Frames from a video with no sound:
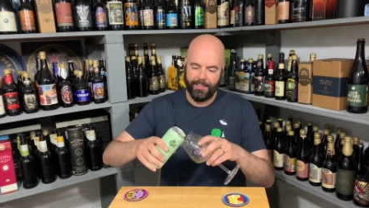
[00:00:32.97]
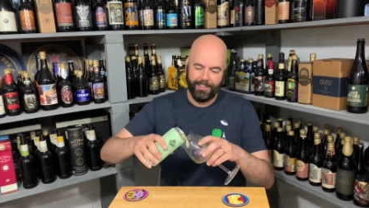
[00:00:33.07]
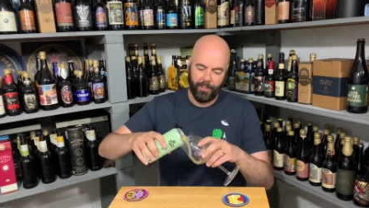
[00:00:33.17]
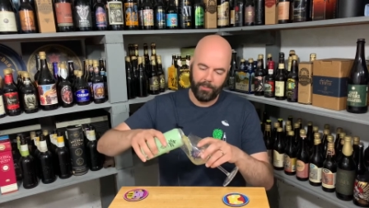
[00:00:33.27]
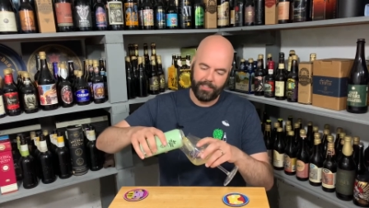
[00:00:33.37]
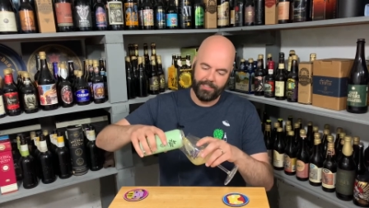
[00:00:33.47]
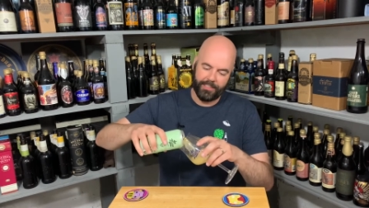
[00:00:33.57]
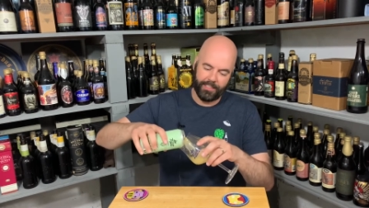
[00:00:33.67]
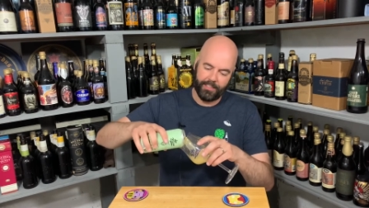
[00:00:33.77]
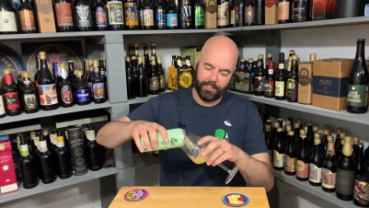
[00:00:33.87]
you know it's going to
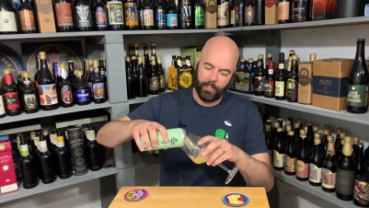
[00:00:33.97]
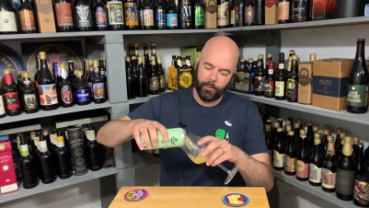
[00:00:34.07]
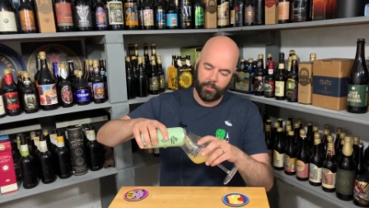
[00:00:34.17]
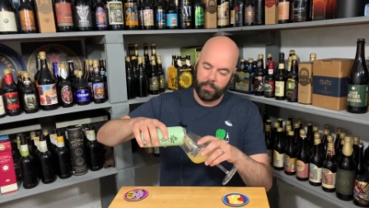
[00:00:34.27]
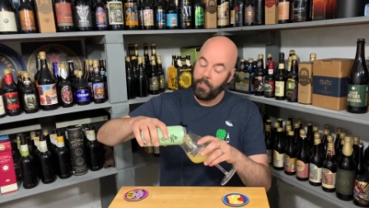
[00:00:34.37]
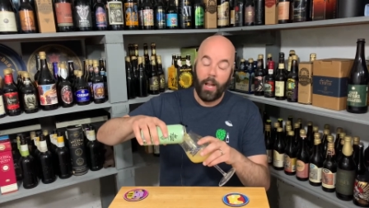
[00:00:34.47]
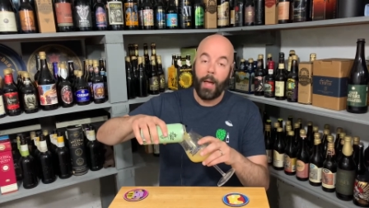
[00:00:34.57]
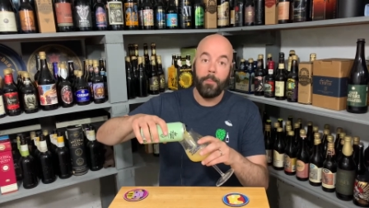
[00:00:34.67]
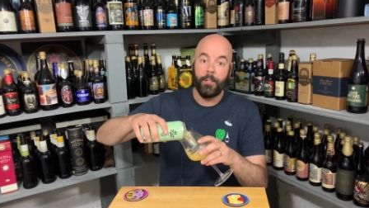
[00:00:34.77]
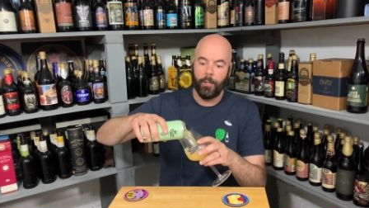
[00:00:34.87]
stick to the coaster. I
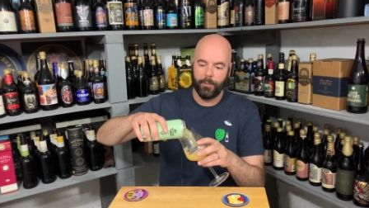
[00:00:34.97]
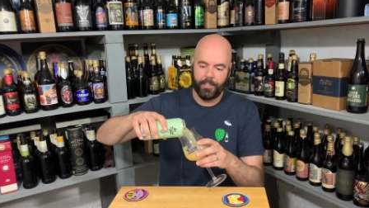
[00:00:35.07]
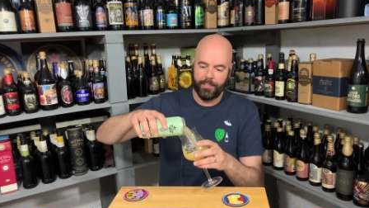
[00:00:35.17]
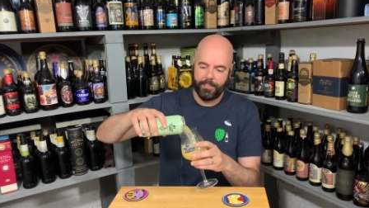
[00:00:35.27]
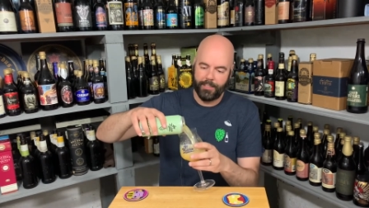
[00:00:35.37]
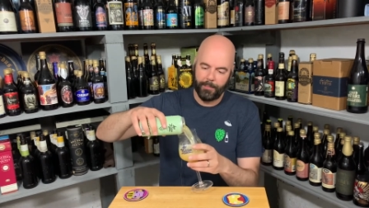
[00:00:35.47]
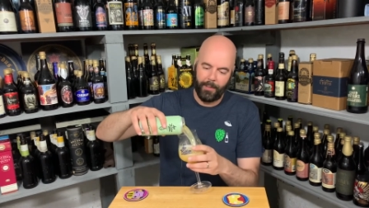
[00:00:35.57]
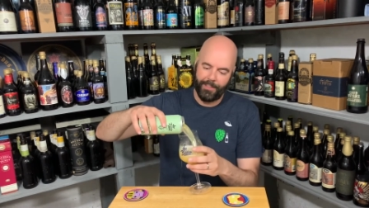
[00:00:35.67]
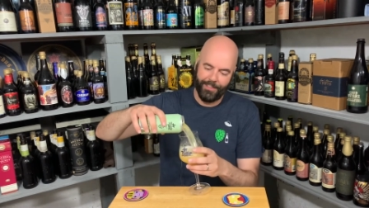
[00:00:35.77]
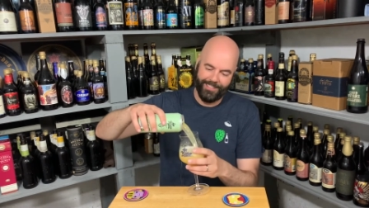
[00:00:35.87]
mean, you know it's going to taste
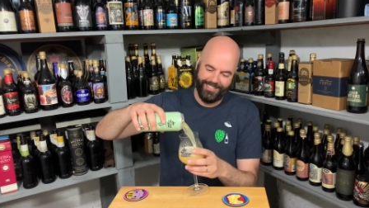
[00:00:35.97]
better.